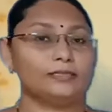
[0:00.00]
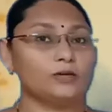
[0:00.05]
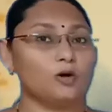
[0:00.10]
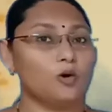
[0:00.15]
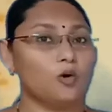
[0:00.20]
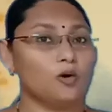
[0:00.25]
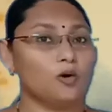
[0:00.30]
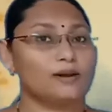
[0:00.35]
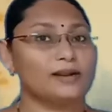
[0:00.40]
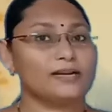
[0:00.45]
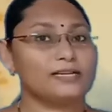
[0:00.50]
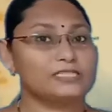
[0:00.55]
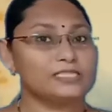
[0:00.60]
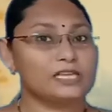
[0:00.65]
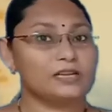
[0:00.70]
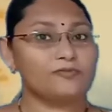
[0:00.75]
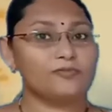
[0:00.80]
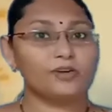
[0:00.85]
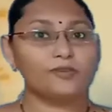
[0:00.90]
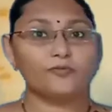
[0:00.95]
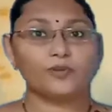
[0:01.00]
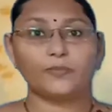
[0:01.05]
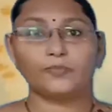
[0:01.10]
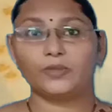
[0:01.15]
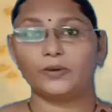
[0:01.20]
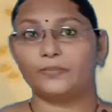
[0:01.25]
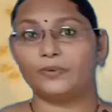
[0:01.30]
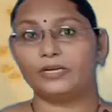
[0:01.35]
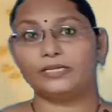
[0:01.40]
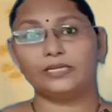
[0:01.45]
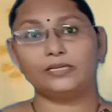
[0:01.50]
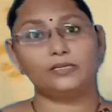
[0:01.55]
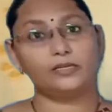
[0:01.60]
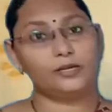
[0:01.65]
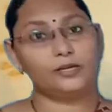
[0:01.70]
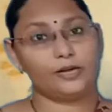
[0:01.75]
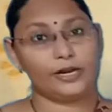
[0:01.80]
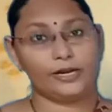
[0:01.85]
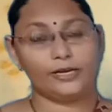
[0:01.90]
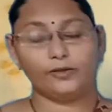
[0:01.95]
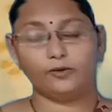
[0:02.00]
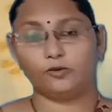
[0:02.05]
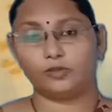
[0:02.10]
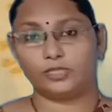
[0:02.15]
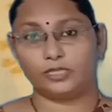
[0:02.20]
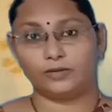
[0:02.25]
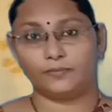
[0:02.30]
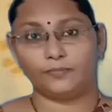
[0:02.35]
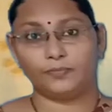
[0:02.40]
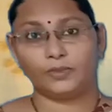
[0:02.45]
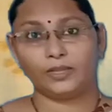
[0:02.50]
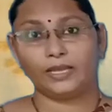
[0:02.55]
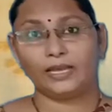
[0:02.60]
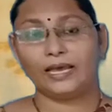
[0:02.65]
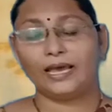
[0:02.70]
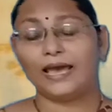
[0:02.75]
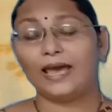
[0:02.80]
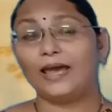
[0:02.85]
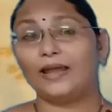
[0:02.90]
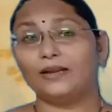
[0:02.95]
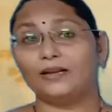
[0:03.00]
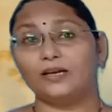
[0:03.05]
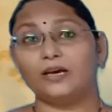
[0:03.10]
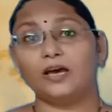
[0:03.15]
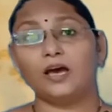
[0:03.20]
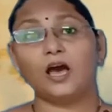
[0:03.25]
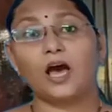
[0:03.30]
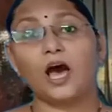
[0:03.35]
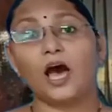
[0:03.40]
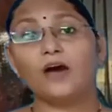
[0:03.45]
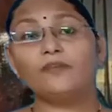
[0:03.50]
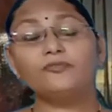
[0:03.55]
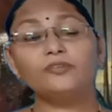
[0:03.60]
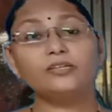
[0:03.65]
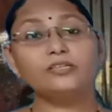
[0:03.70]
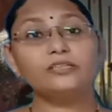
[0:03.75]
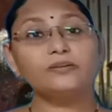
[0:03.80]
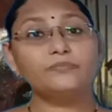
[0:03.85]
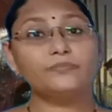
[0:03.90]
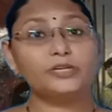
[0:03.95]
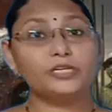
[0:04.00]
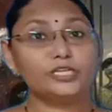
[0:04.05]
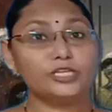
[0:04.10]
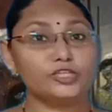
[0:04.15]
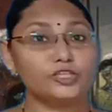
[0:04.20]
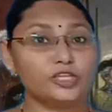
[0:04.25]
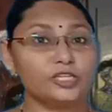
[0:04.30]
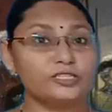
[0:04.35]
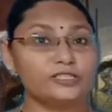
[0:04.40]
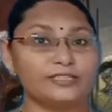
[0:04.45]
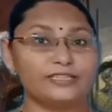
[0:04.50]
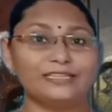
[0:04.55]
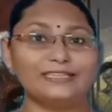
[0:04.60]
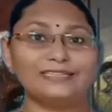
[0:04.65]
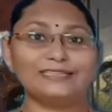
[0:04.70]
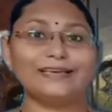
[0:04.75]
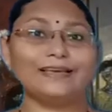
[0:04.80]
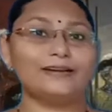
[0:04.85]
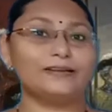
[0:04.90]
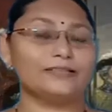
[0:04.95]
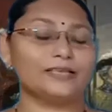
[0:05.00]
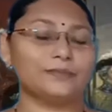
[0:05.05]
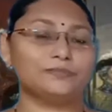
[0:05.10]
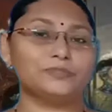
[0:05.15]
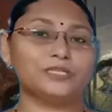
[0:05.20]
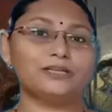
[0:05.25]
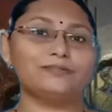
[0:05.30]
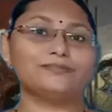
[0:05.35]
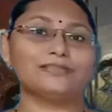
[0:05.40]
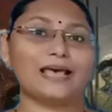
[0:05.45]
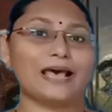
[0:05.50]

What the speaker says: gold and silver from the Britain reduced. And after the Britishers declared themselves